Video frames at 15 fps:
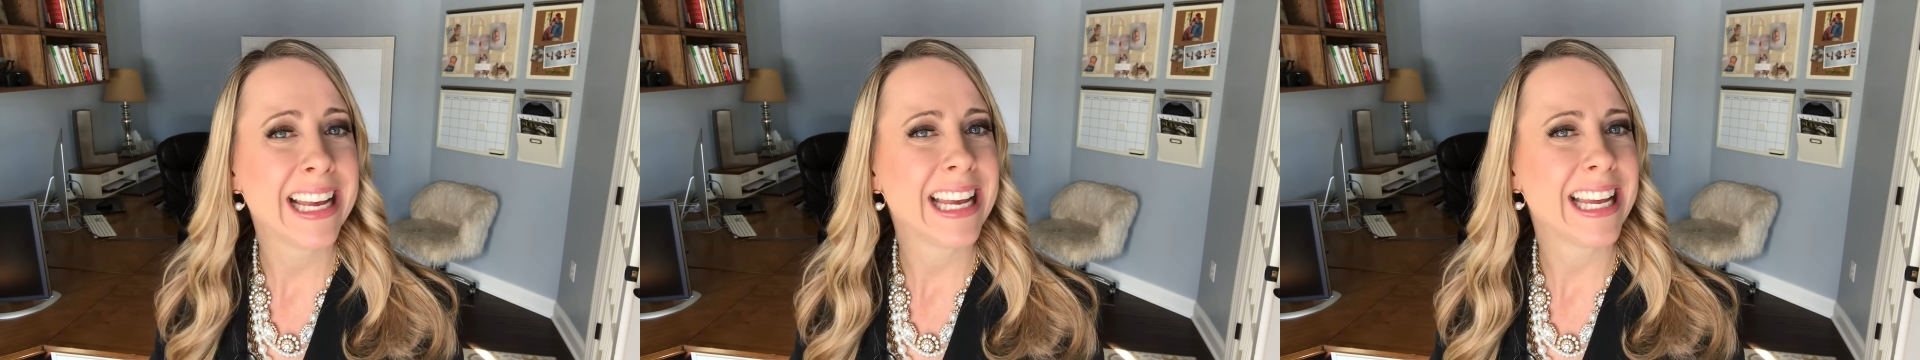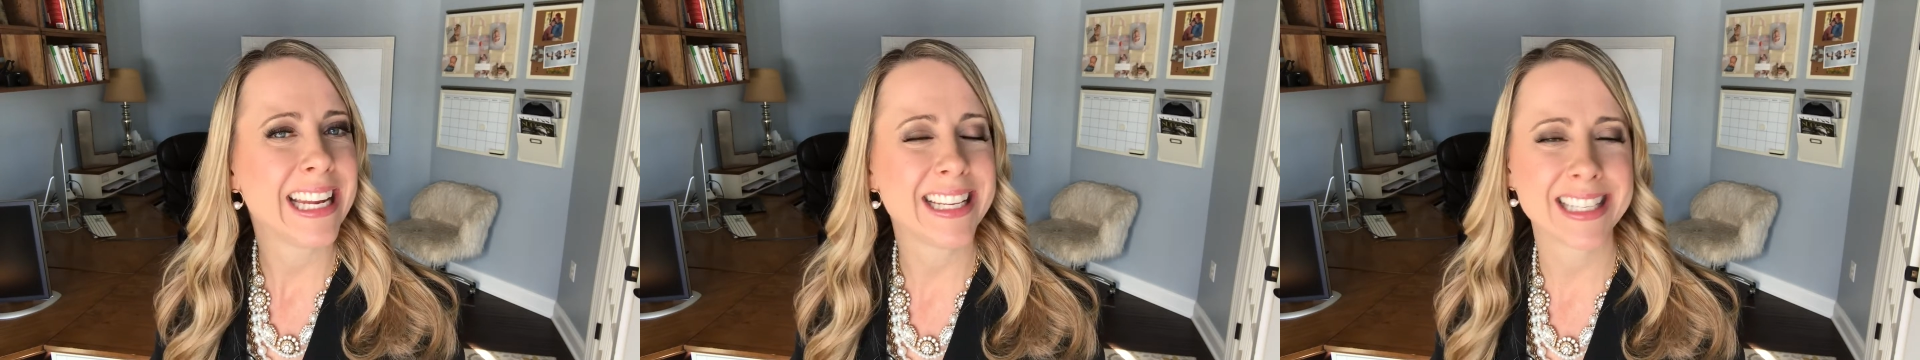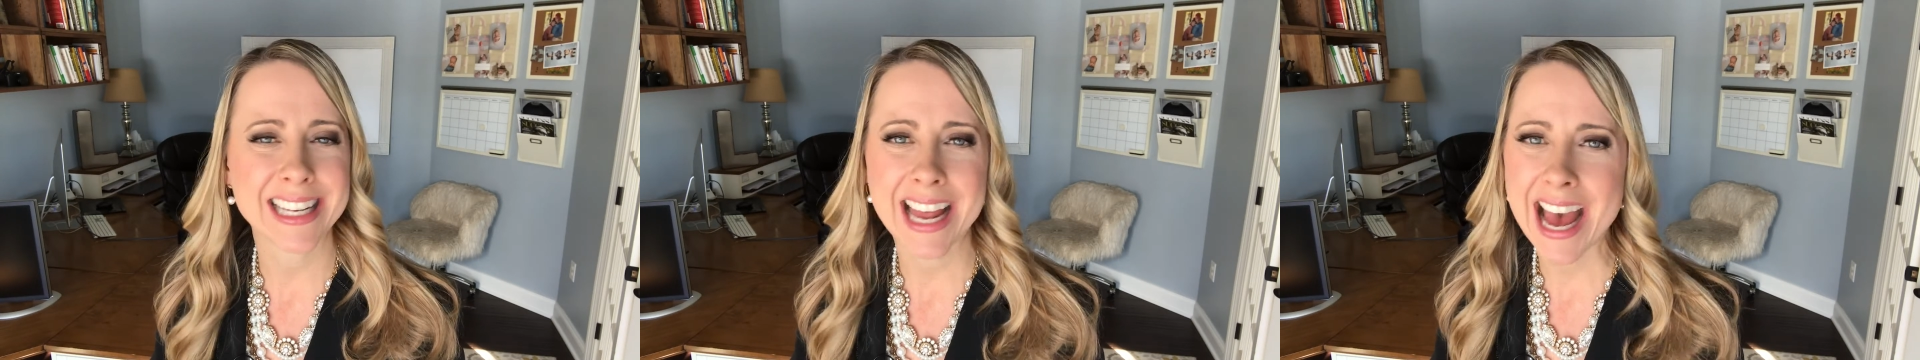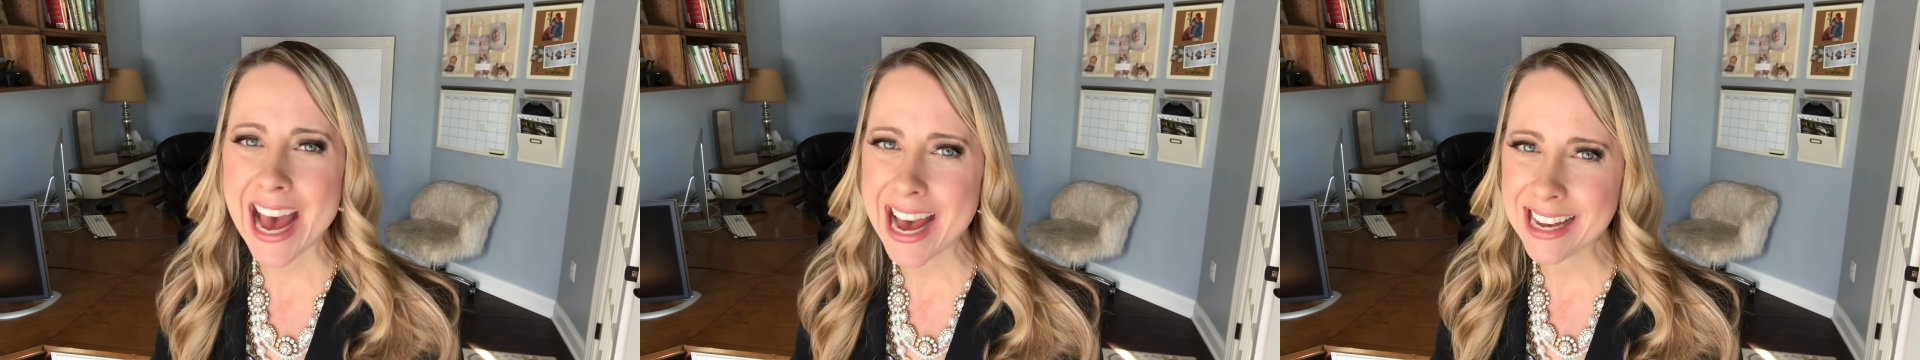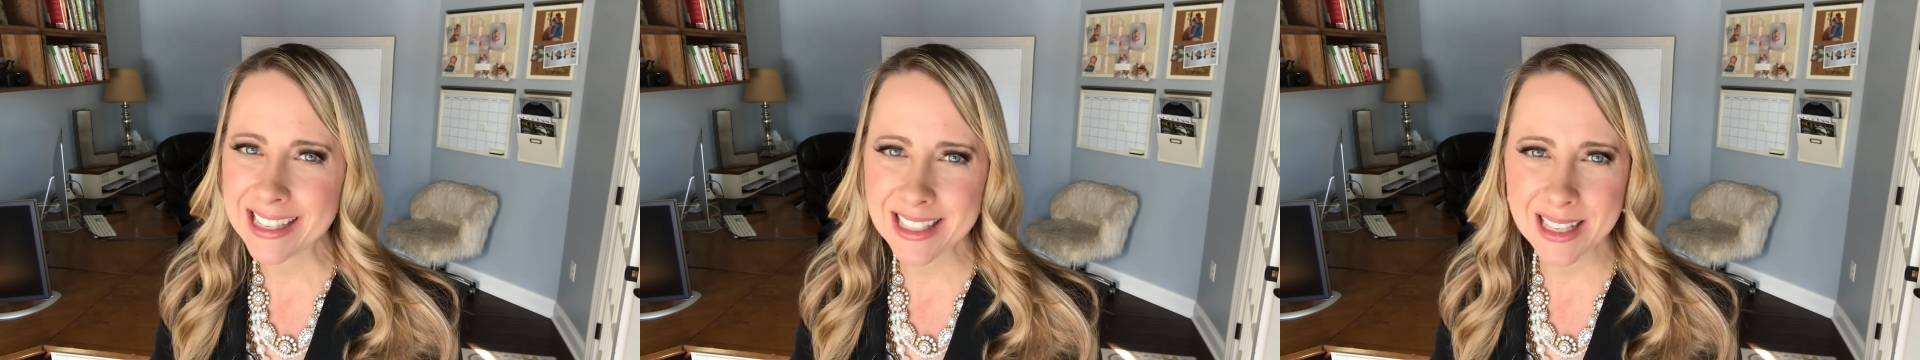It is an
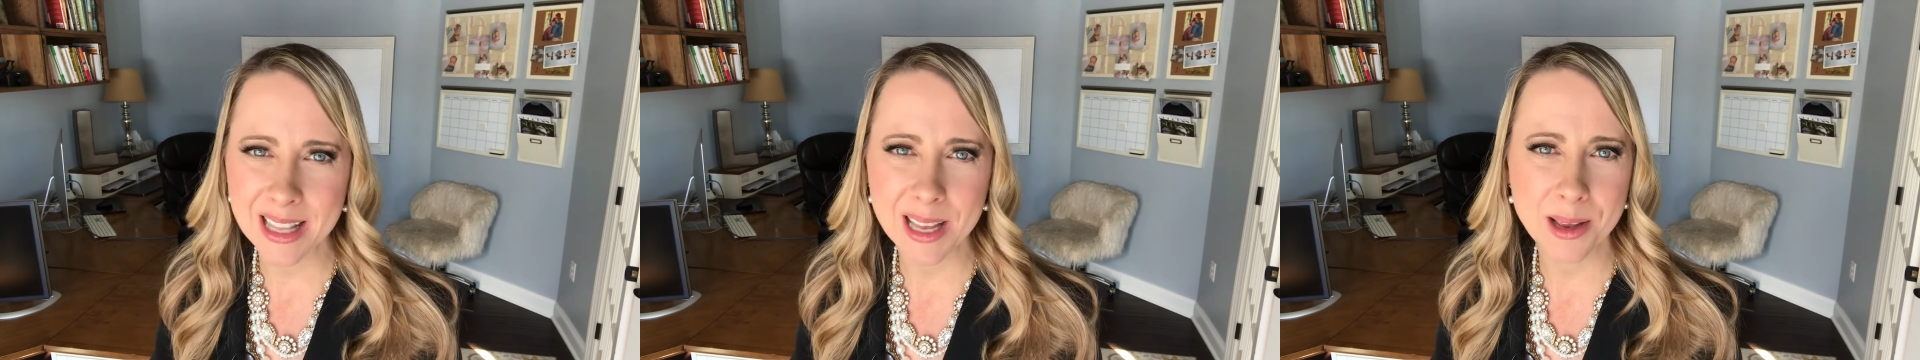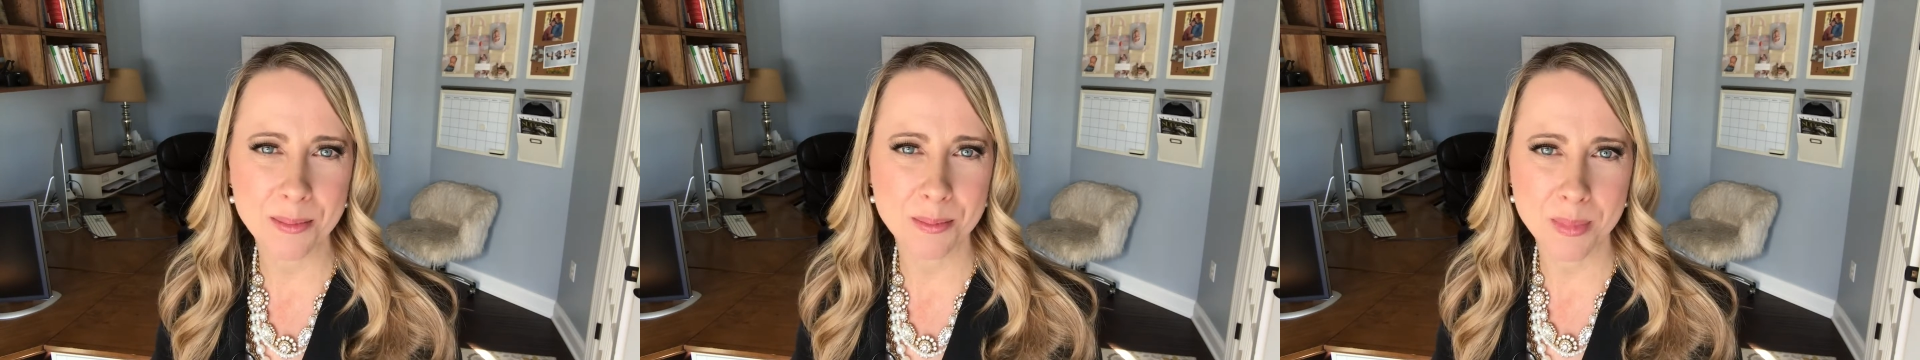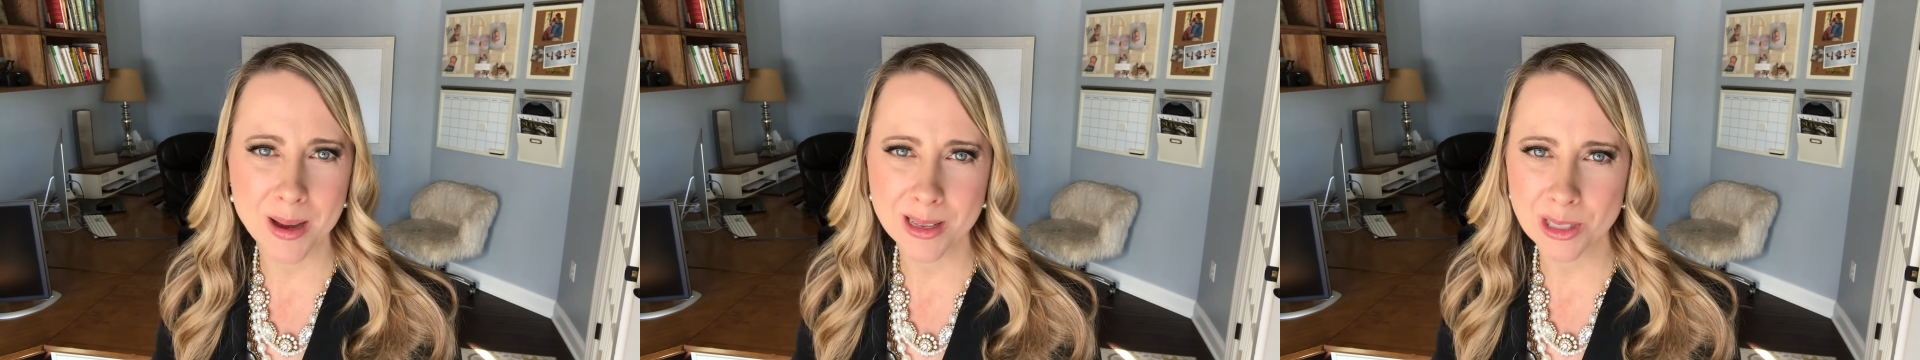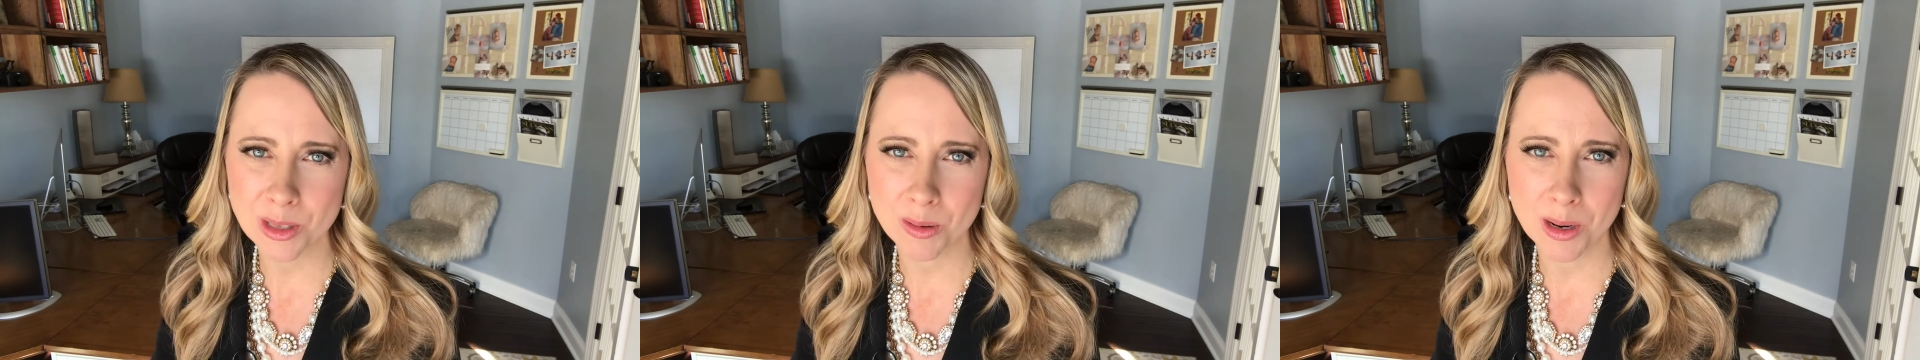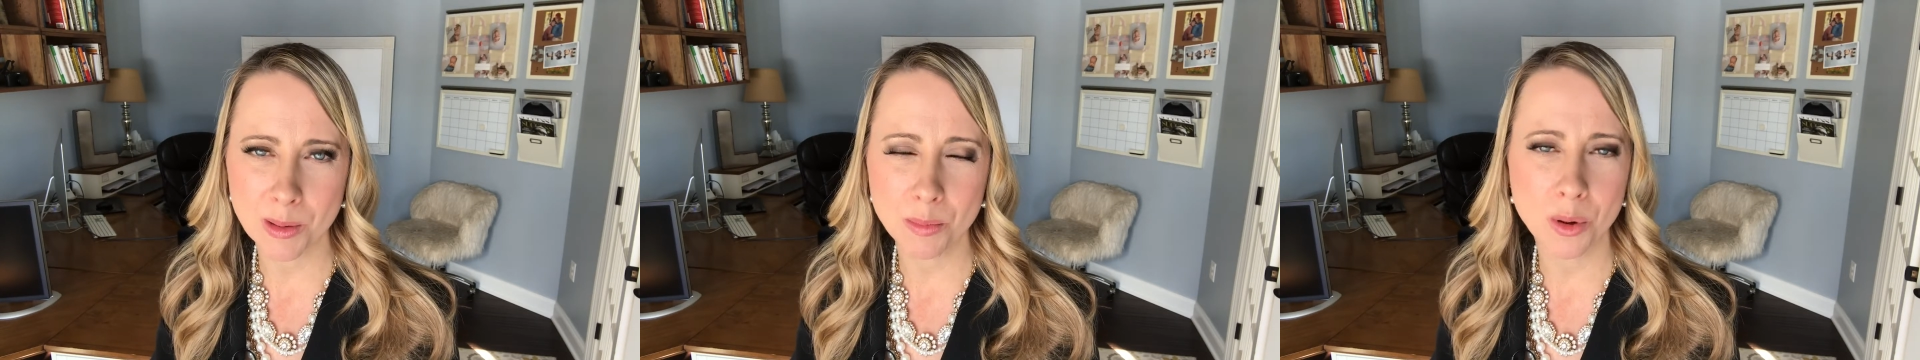excellent
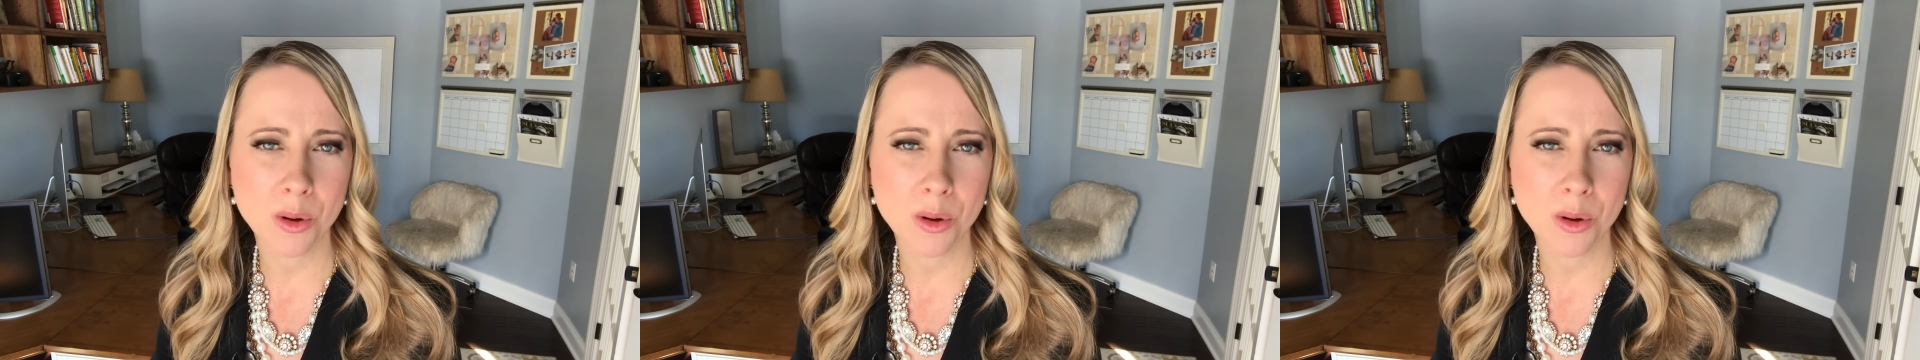must-read